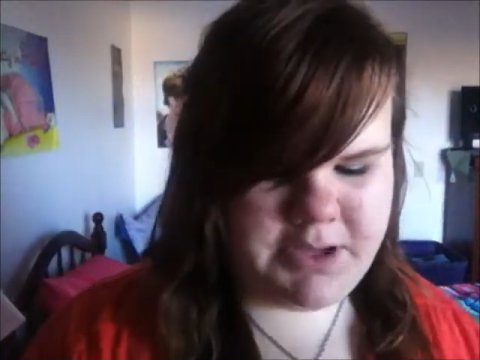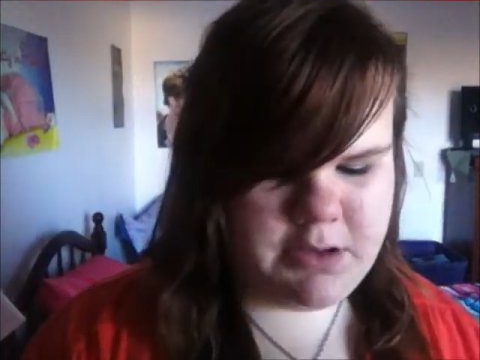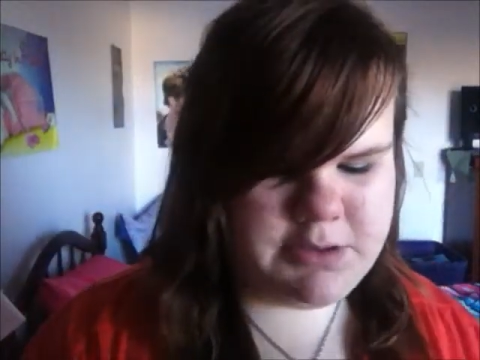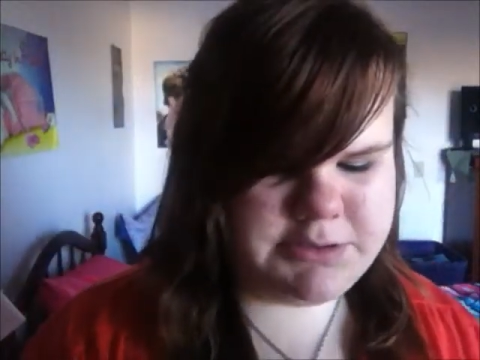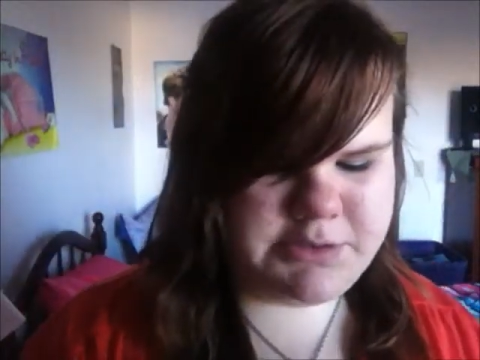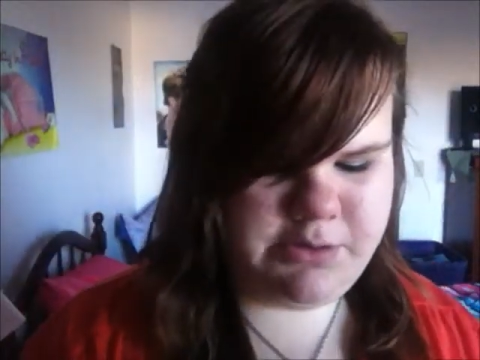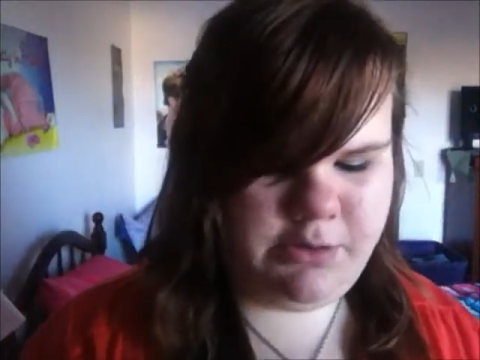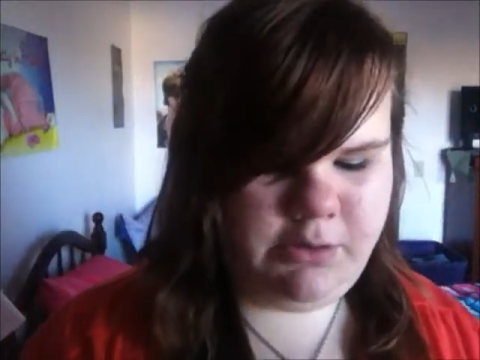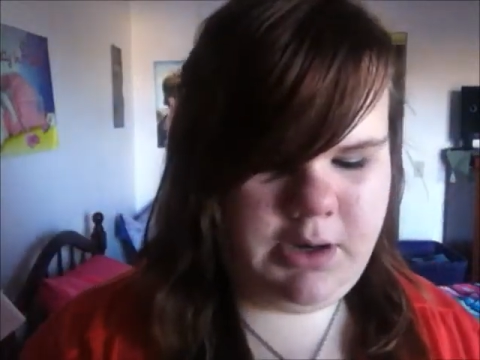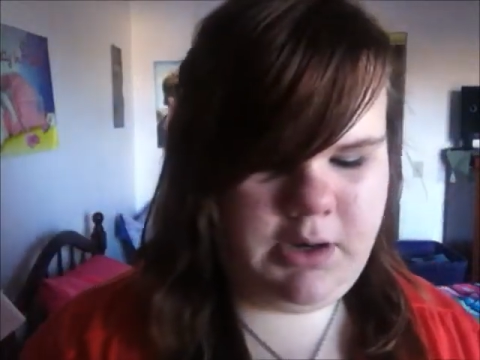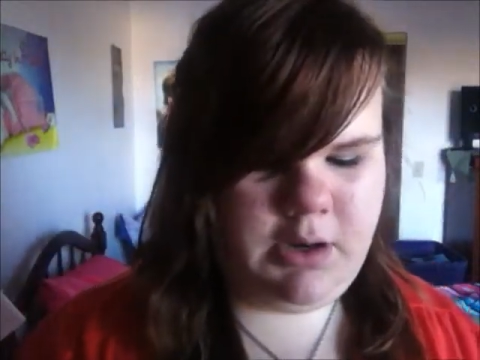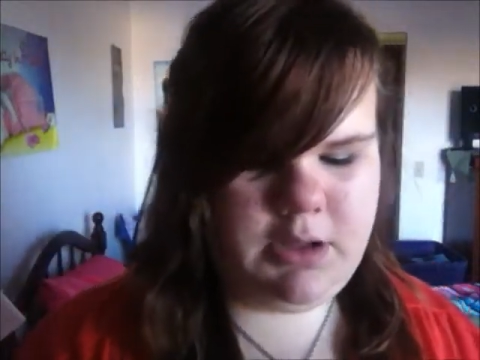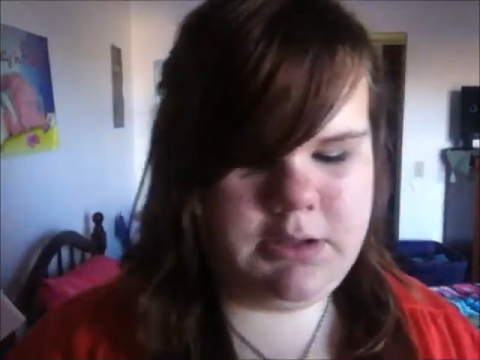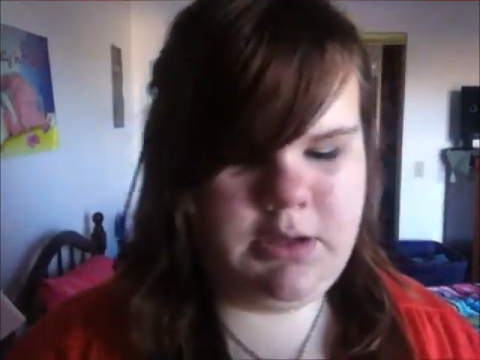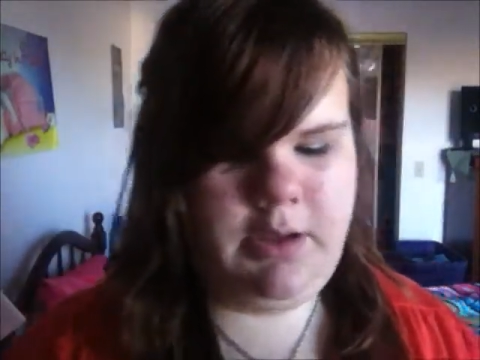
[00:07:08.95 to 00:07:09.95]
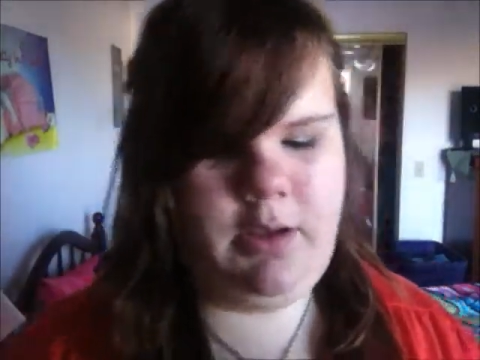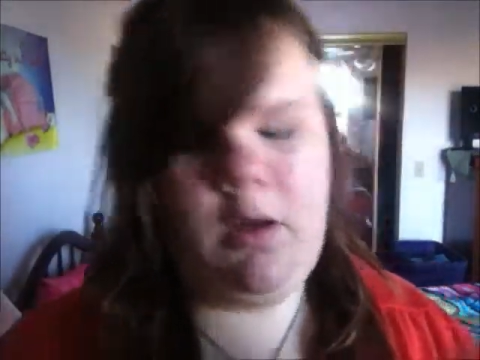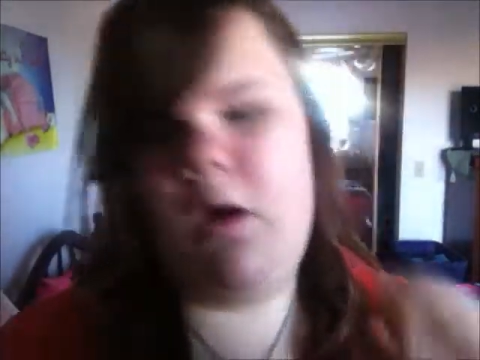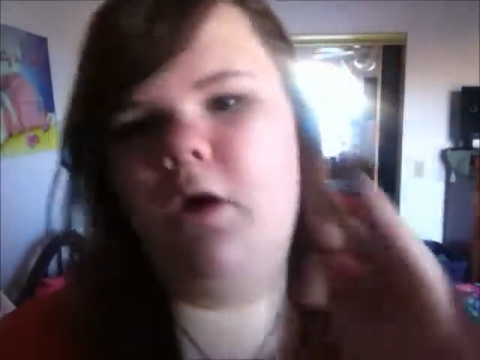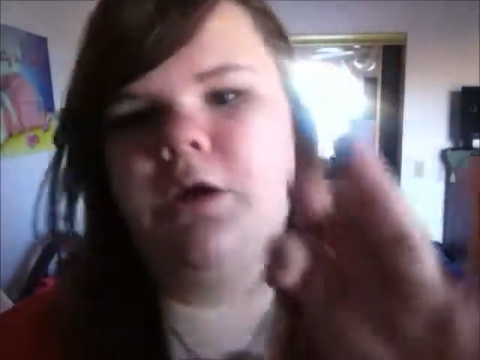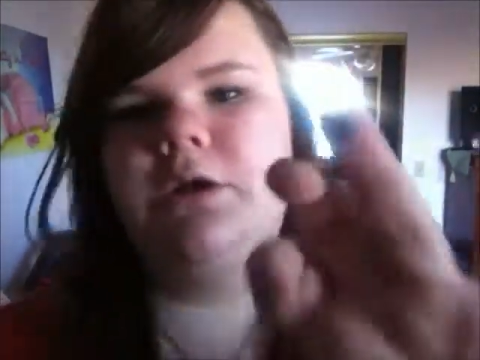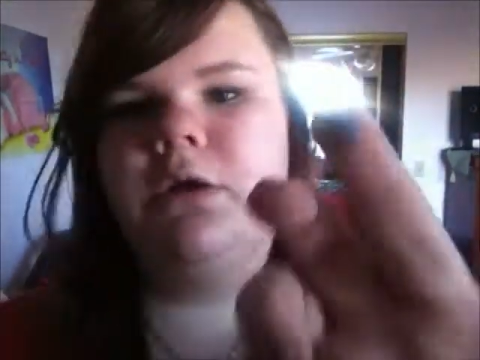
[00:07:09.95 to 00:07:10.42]
here's the gray color like
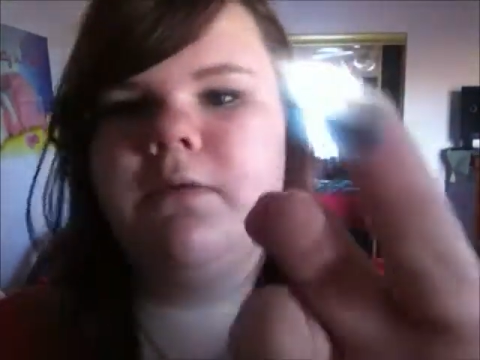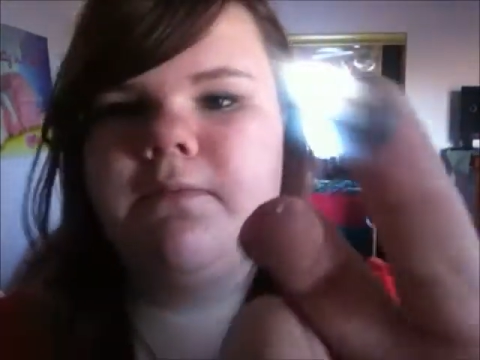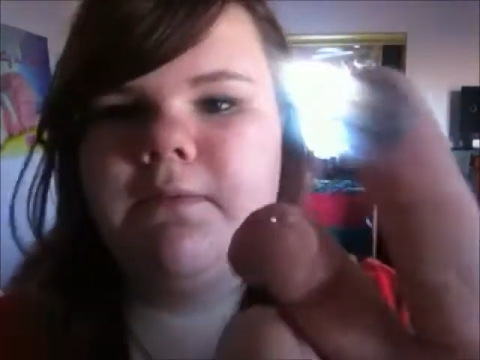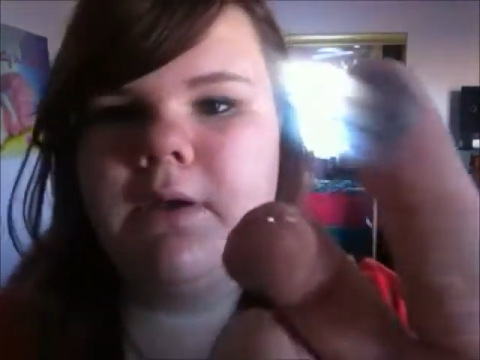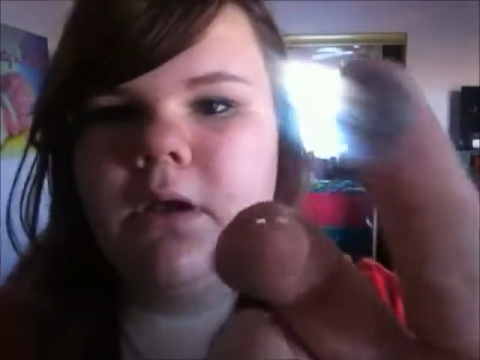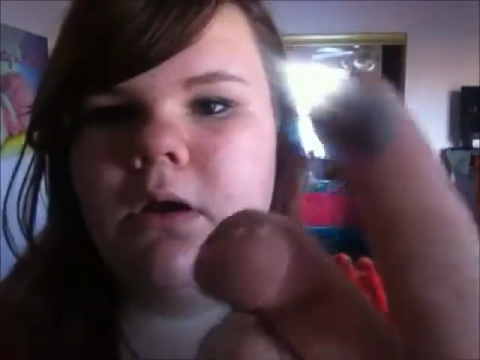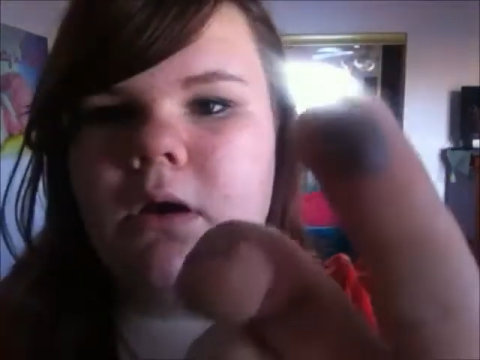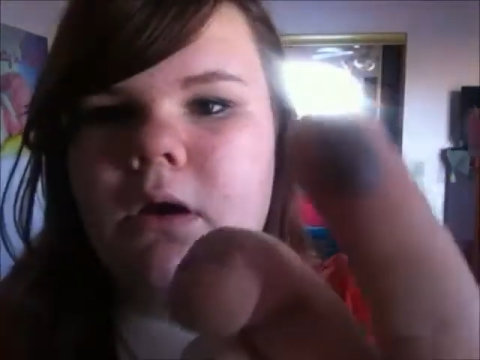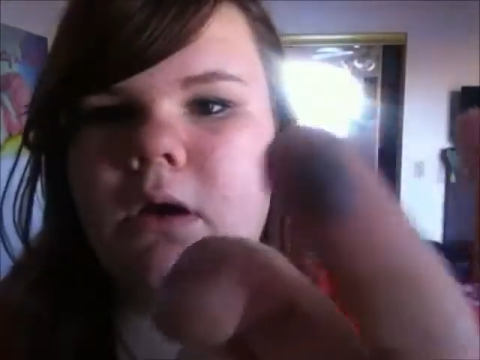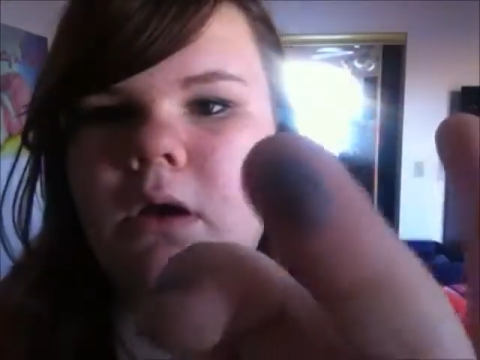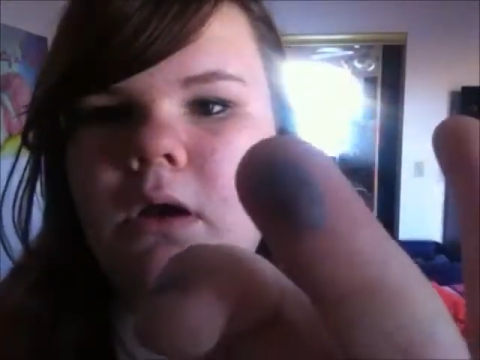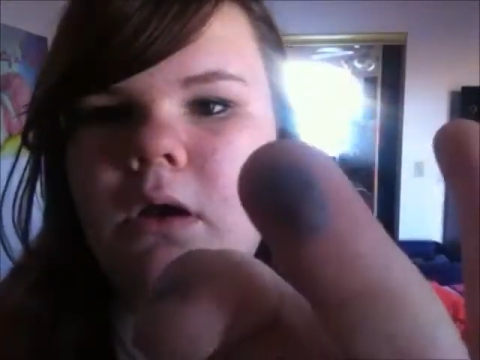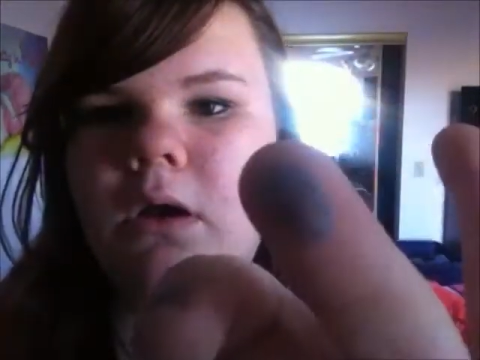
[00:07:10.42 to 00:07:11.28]
on your finger.